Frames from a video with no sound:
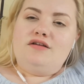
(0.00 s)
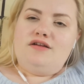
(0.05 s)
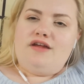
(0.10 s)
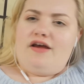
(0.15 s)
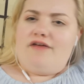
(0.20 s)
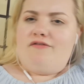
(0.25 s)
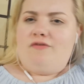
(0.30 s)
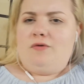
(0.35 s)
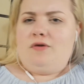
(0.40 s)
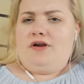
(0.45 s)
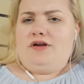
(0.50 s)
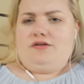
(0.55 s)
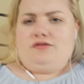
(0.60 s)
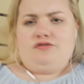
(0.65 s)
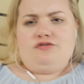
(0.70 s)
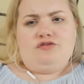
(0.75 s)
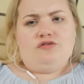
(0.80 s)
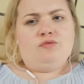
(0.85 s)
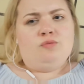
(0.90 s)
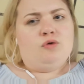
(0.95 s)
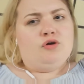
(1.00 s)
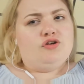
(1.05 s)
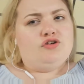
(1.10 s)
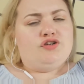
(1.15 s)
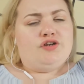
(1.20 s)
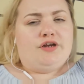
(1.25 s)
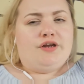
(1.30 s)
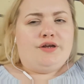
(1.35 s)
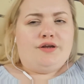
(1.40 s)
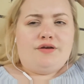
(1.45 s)
to everyone else just
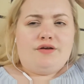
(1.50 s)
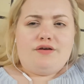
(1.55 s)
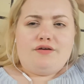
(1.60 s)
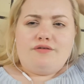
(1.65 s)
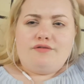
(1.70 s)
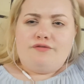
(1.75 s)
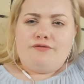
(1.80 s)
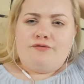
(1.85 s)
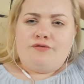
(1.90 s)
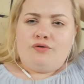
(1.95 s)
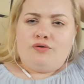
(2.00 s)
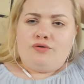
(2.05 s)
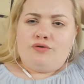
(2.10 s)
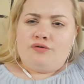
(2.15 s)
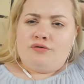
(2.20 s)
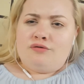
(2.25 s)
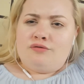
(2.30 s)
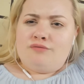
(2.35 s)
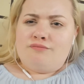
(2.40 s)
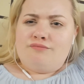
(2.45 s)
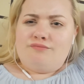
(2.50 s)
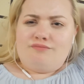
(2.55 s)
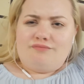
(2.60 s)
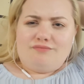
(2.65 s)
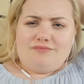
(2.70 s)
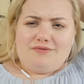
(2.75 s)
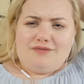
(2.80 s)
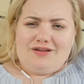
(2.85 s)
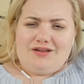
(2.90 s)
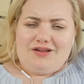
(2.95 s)
watching for
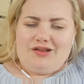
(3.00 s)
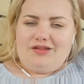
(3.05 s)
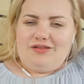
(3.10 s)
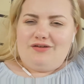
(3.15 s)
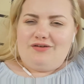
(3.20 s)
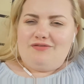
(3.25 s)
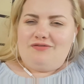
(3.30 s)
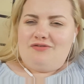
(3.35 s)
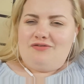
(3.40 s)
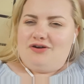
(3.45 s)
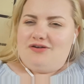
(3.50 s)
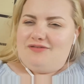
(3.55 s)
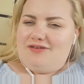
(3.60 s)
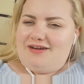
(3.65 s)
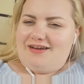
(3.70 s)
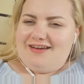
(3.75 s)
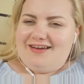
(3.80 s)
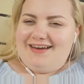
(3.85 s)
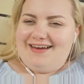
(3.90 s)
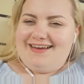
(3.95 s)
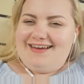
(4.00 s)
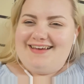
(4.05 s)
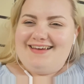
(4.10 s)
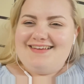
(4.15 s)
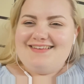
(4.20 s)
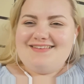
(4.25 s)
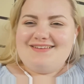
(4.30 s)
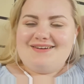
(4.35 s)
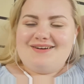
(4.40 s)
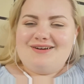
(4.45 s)
the fun of it, I
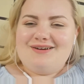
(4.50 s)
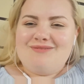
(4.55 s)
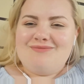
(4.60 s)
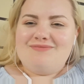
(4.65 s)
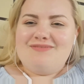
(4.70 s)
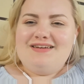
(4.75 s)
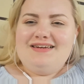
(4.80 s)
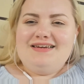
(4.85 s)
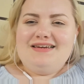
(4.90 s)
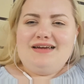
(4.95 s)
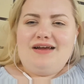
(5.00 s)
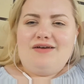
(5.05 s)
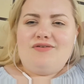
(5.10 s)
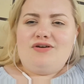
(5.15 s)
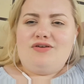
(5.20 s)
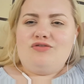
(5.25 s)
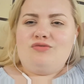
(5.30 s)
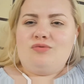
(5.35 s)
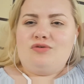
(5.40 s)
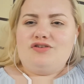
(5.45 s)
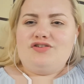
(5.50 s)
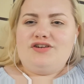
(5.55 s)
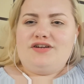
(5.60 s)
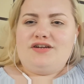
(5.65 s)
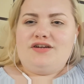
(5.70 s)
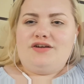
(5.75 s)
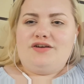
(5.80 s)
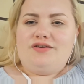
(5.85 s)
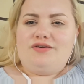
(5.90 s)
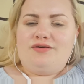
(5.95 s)
guess. Um, everyone else
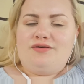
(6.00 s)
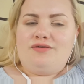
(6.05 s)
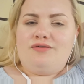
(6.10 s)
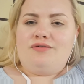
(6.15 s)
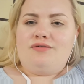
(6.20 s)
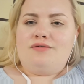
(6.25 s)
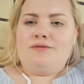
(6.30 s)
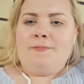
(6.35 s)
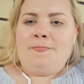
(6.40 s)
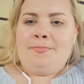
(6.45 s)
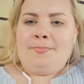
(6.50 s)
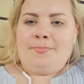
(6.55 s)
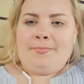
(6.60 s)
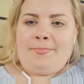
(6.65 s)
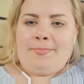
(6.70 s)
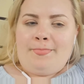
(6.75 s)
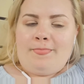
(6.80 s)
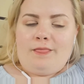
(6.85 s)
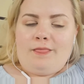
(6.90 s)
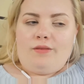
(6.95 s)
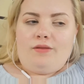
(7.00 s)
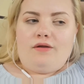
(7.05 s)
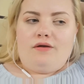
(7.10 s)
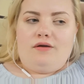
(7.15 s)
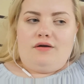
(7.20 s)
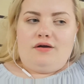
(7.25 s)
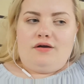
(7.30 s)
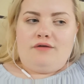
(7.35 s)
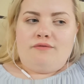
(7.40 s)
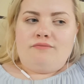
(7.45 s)
watching who
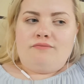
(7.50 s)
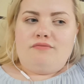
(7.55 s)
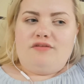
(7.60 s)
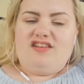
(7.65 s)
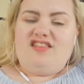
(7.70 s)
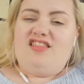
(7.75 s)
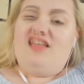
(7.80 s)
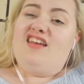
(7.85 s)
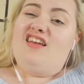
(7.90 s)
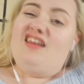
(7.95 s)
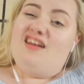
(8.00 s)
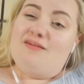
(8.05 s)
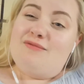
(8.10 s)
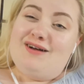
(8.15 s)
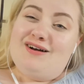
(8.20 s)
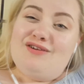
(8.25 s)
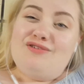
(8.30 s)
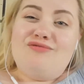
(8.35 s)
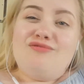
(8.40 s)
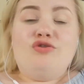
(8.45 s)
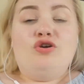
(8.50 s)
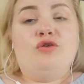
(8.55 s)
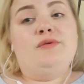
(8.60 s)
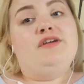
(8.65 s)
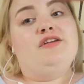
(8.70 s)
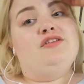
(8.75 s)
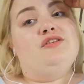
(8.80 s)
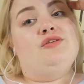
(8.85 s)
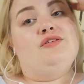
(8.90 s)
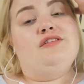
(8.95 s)
um, is thinking about
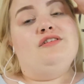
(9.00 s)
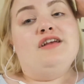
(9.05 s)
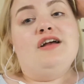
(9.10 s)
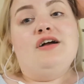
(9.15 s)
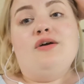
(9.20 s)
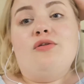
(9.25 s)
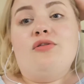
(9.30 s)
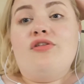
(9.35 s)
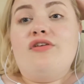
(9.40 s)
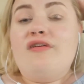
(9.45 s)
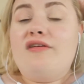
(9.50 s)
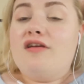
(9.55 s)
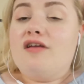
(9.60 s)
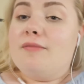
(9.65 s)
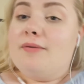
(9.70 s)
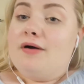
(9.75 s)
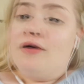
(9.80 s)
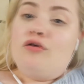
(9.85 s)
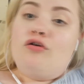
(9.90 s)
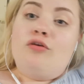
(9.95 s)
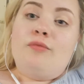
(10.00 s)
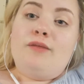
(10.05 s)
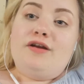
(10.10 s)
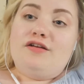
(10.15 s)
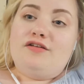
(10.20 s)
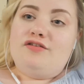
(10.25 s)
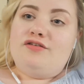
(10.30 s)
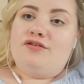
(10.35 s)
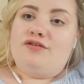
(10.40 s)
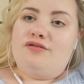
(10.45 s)
coming to UCL, thinking about
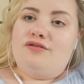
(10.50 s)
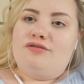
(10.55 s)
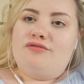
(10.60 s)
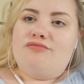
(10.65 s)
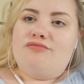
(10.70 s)
coming to